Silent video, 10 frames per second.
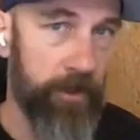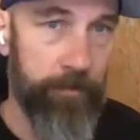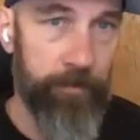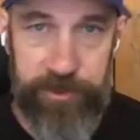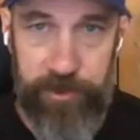
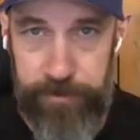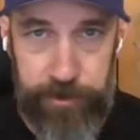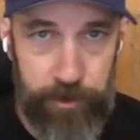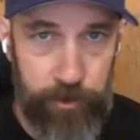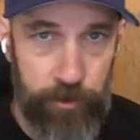mixture of the
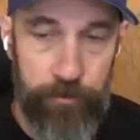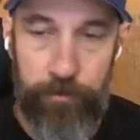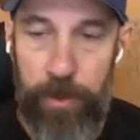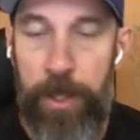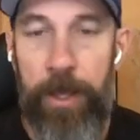two,
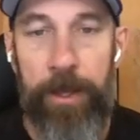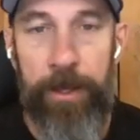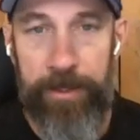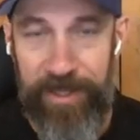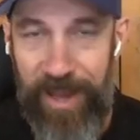
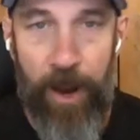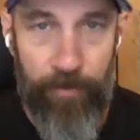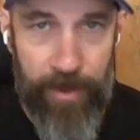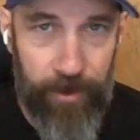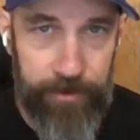get out of
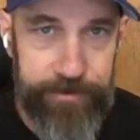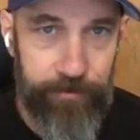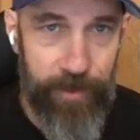the house.